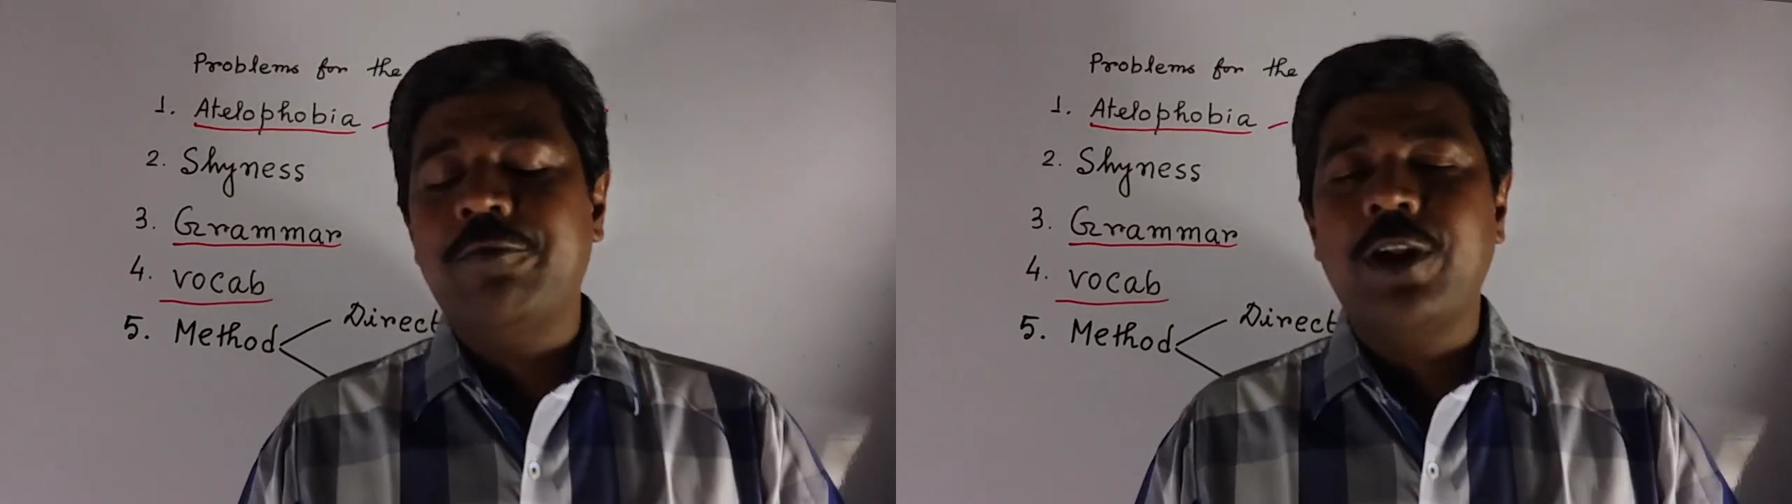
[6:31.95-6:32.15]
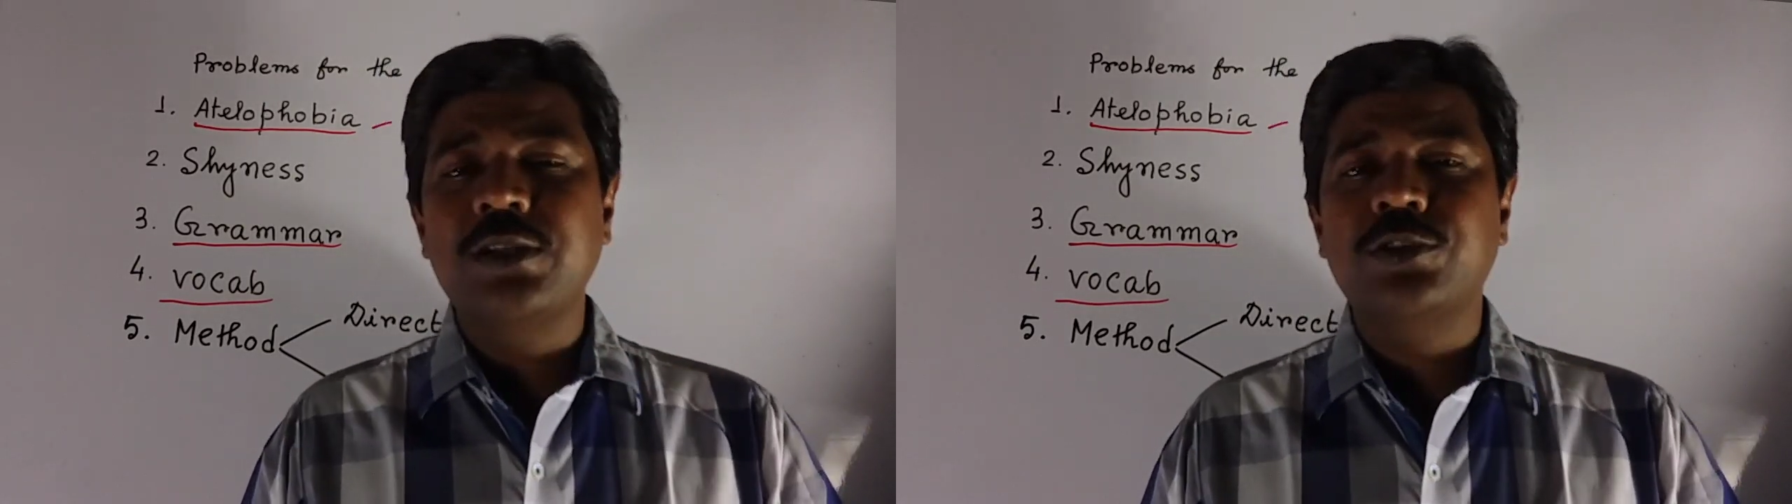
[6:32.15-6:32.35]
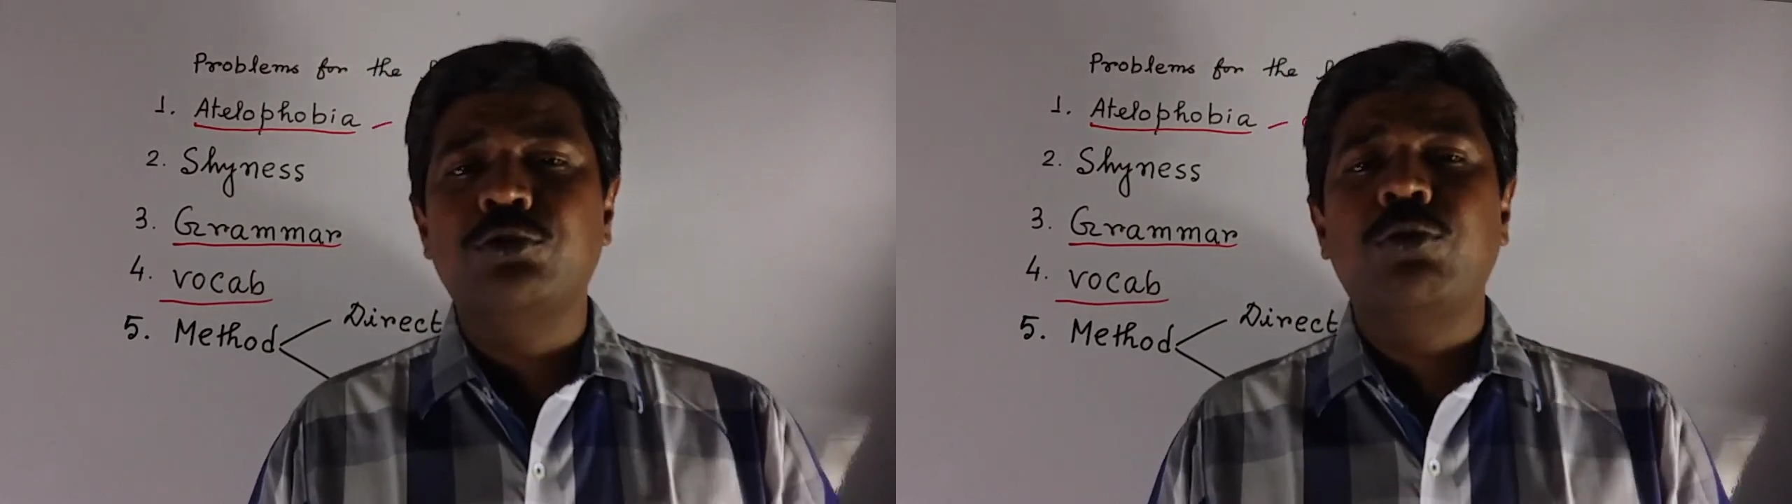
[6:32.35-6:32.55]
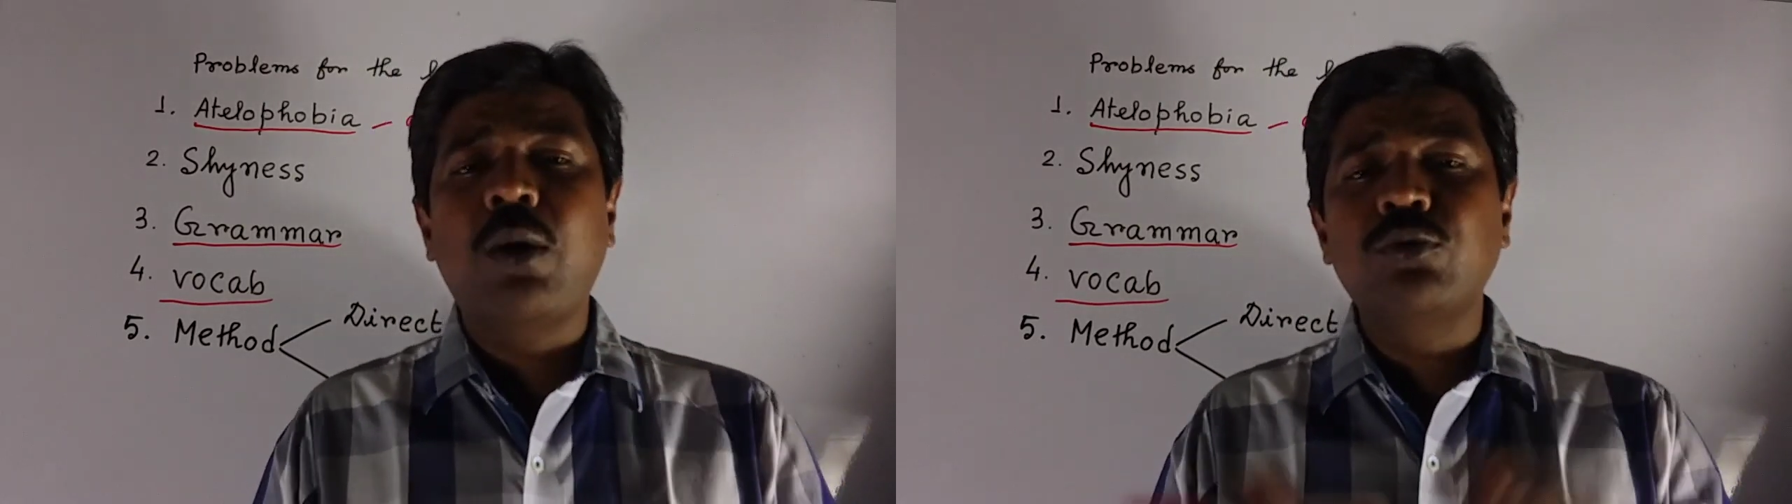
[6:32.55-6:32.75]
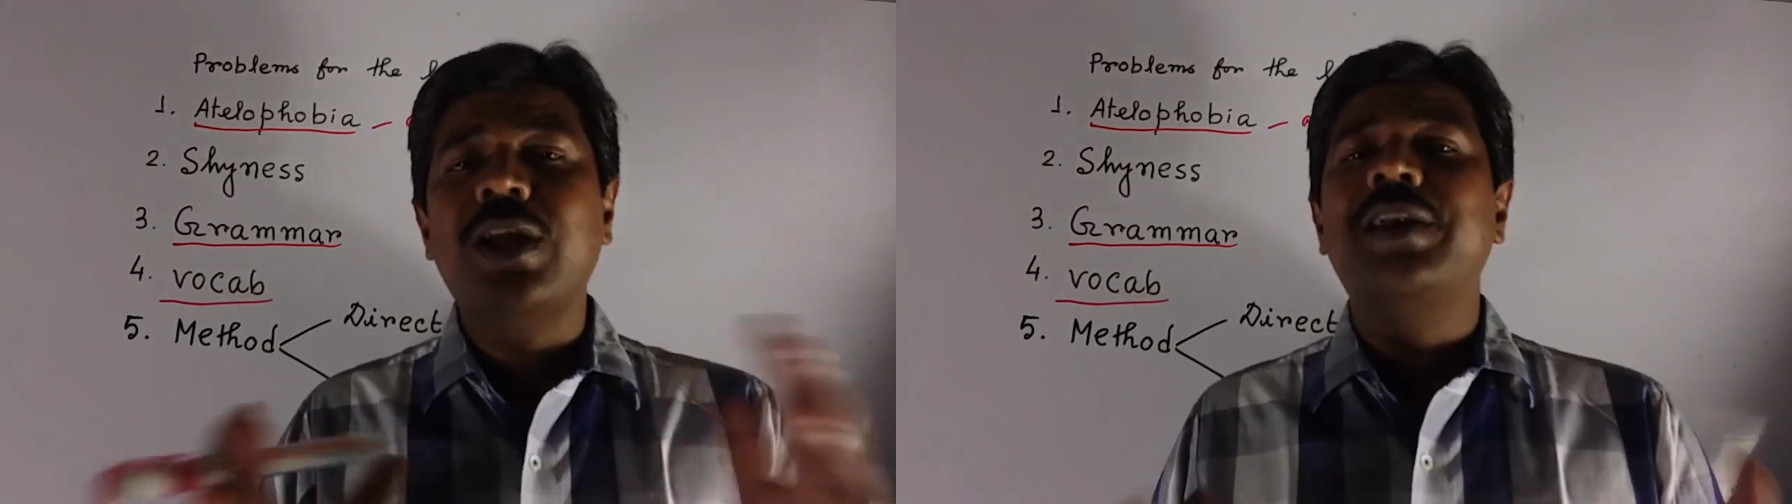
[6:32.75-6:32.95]
friends,
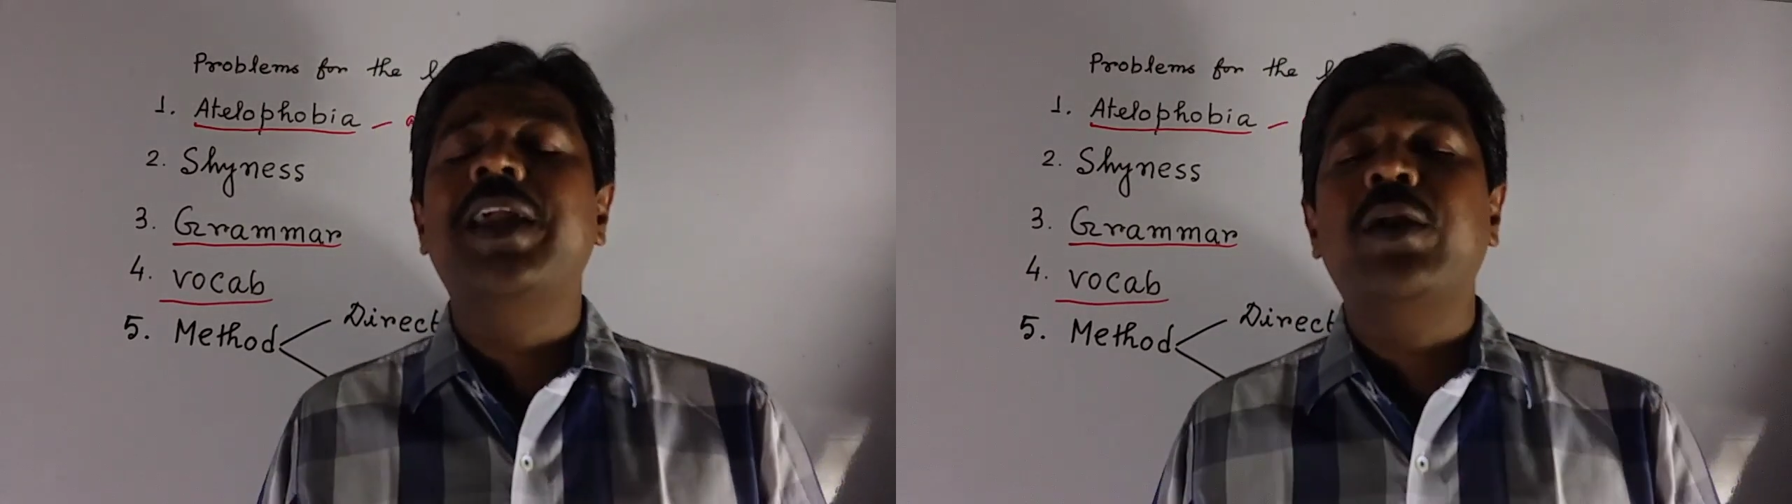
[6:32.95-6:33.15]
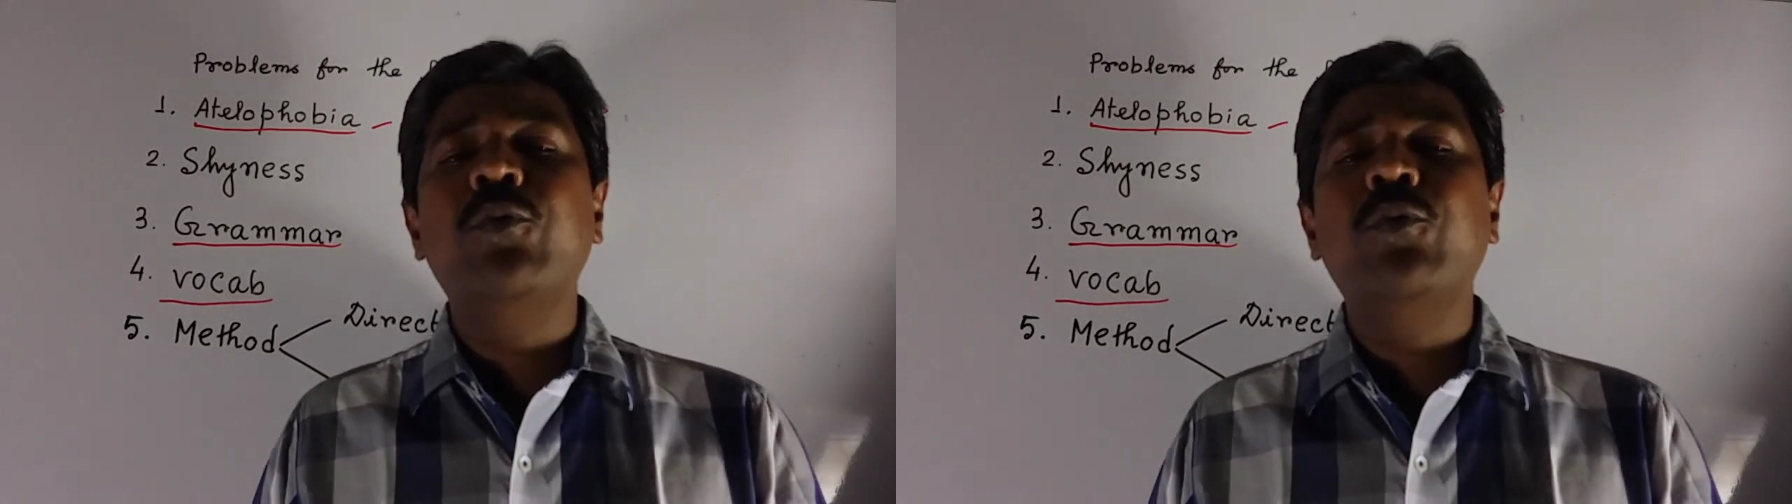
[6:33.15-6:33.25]
throughout the day,